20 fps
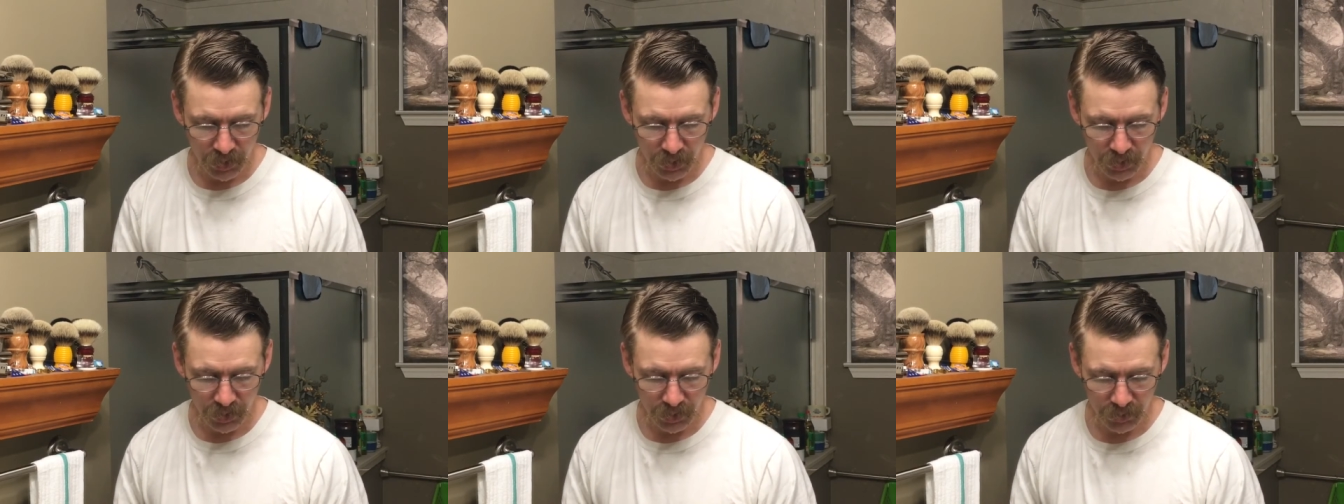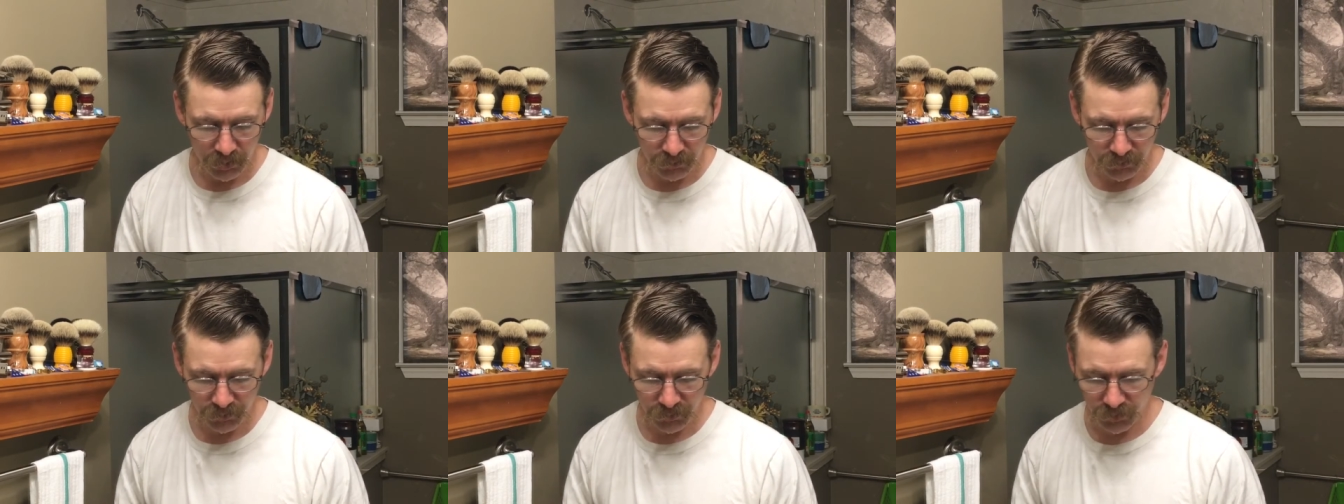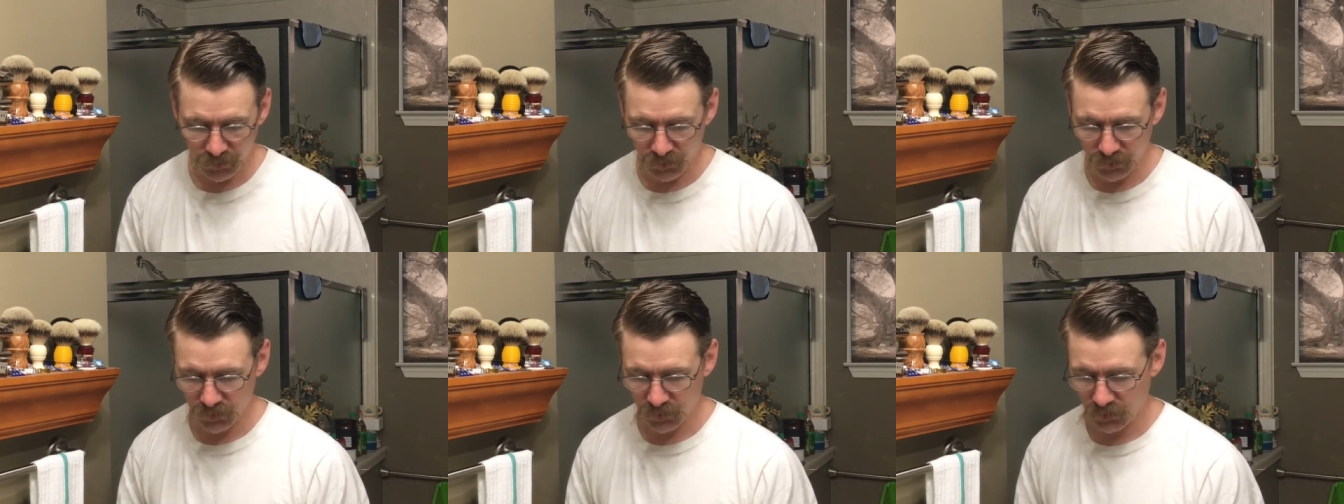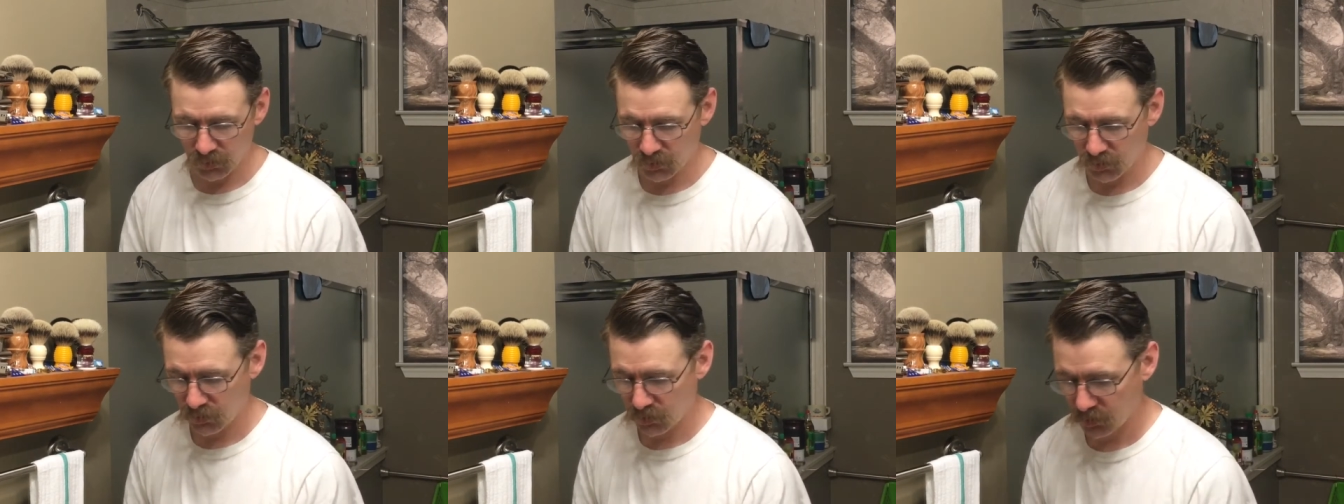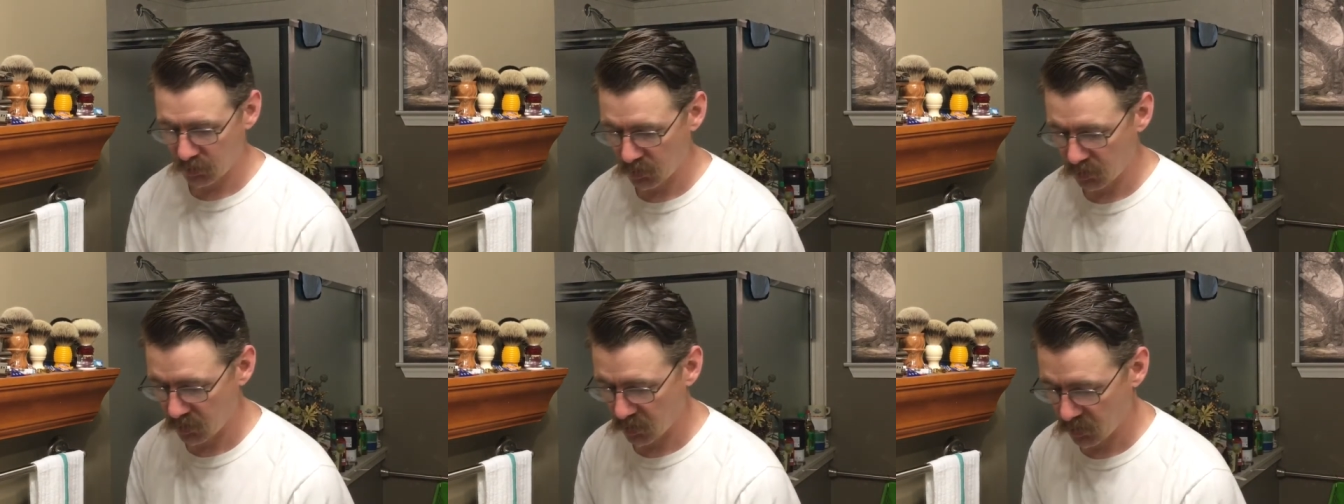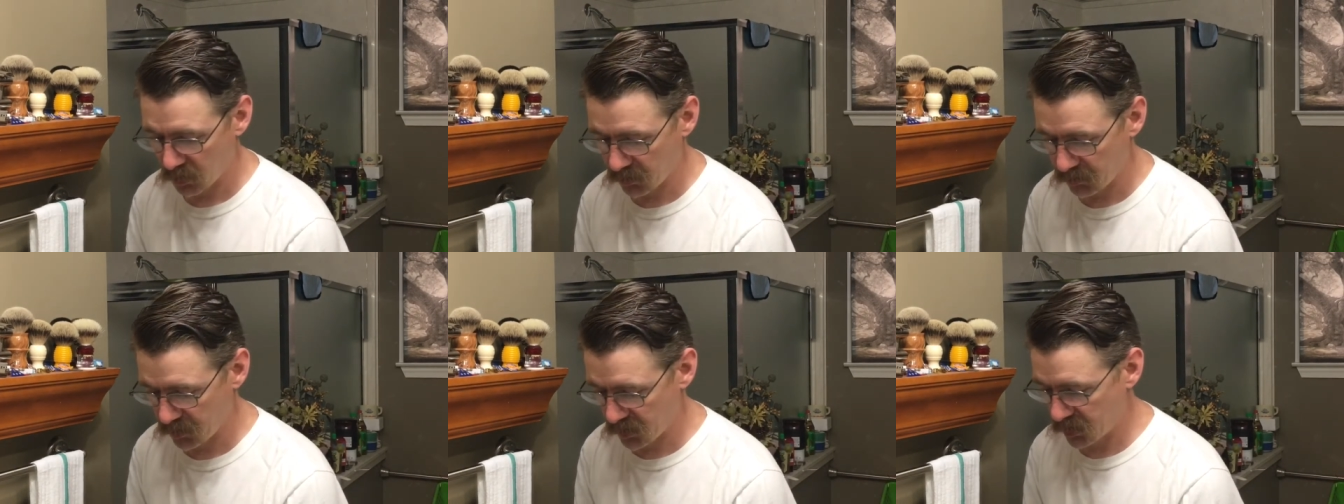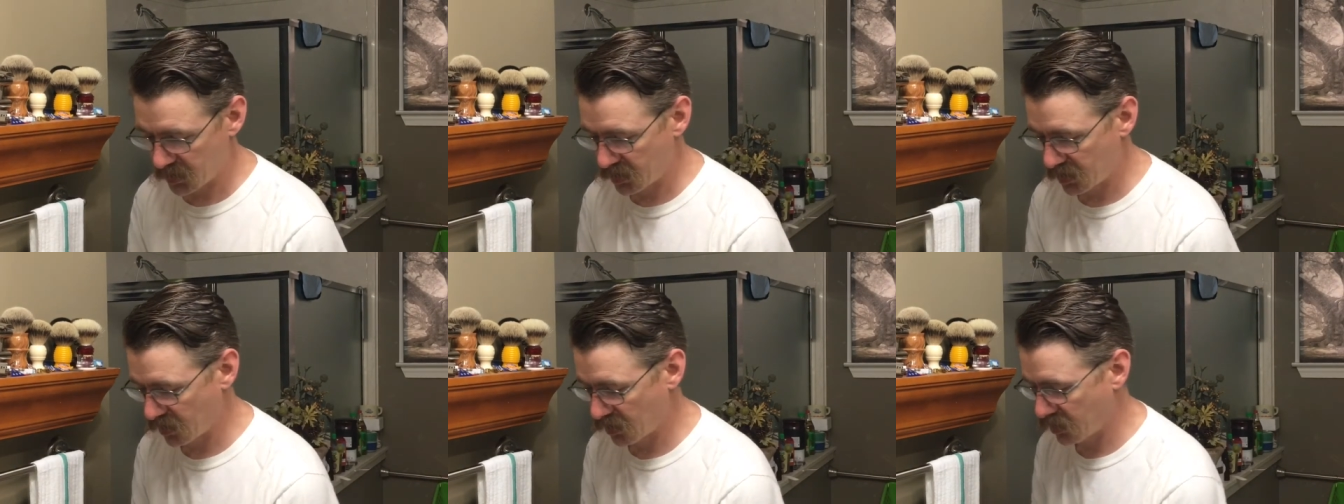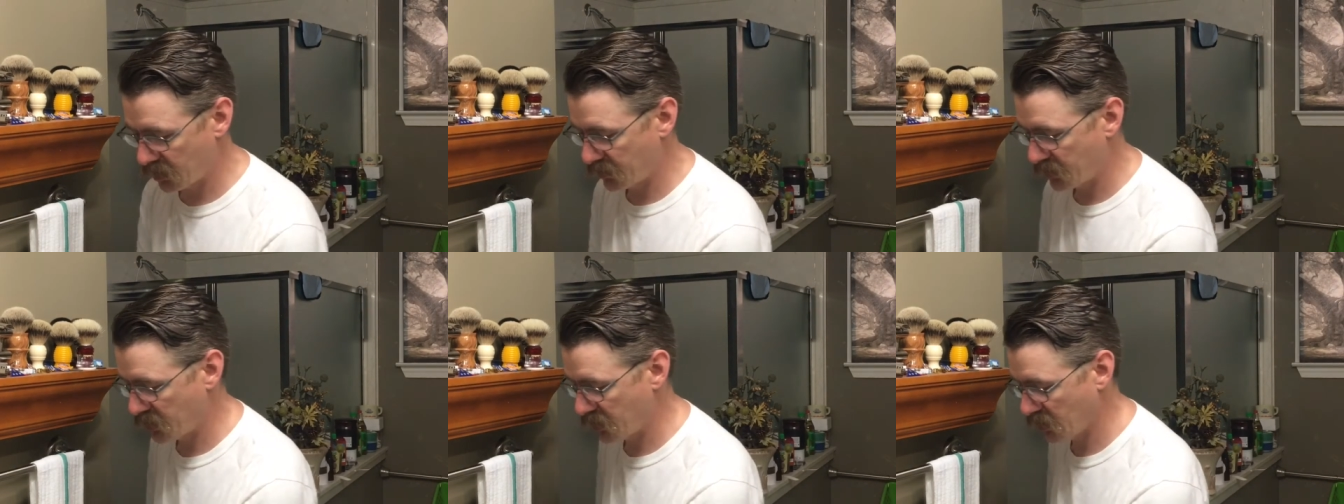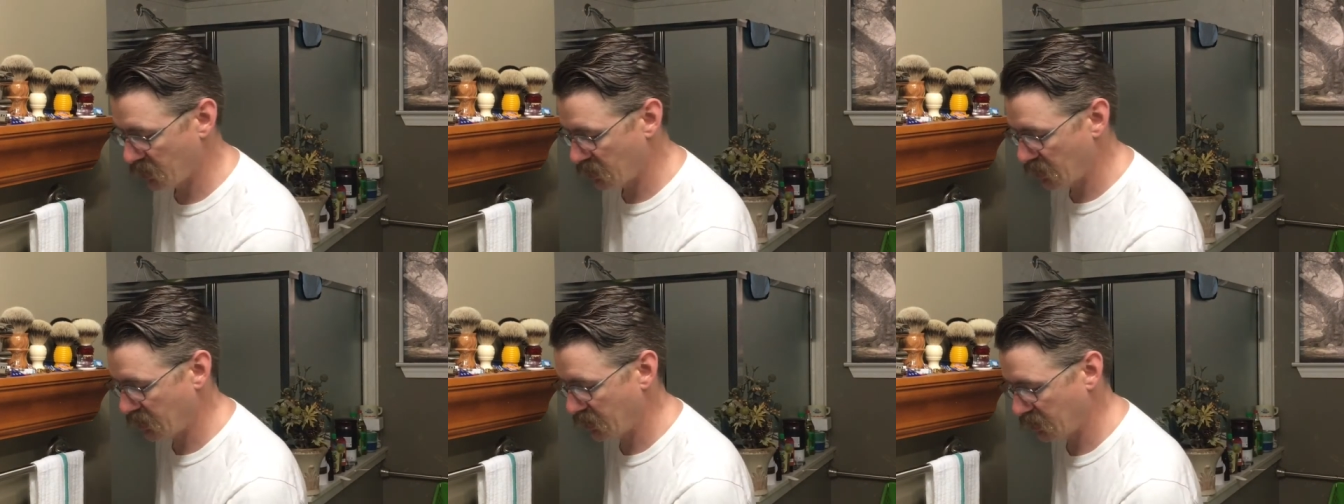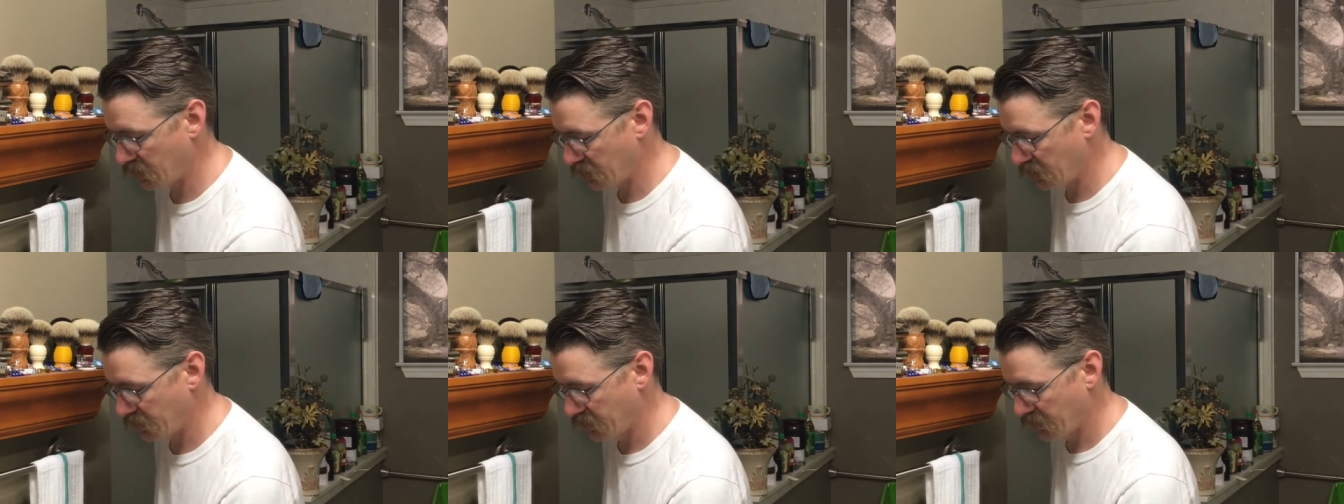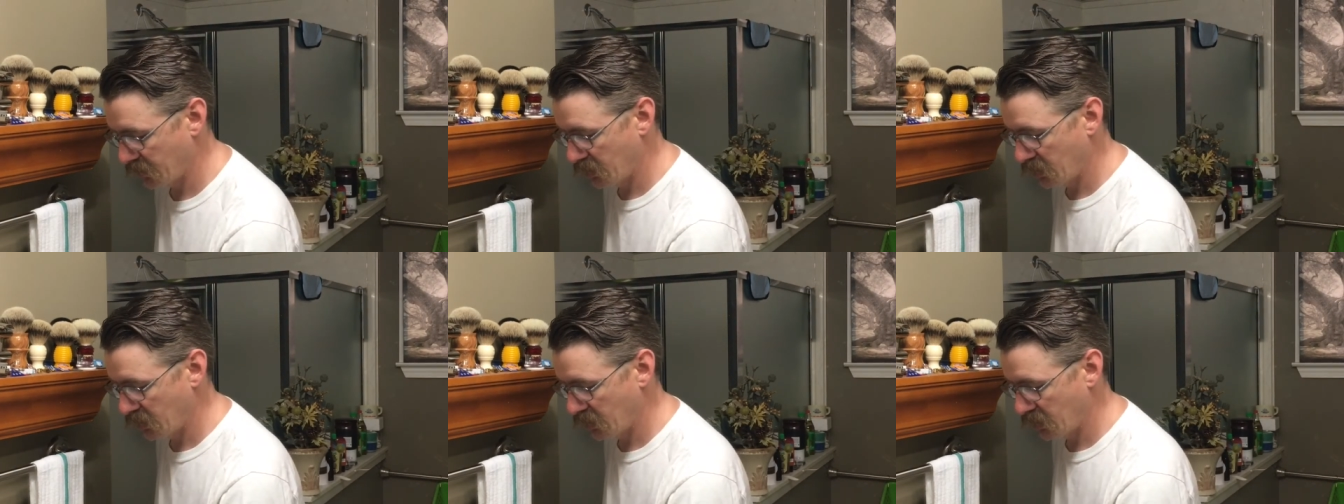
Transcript: I've been telling them here lately.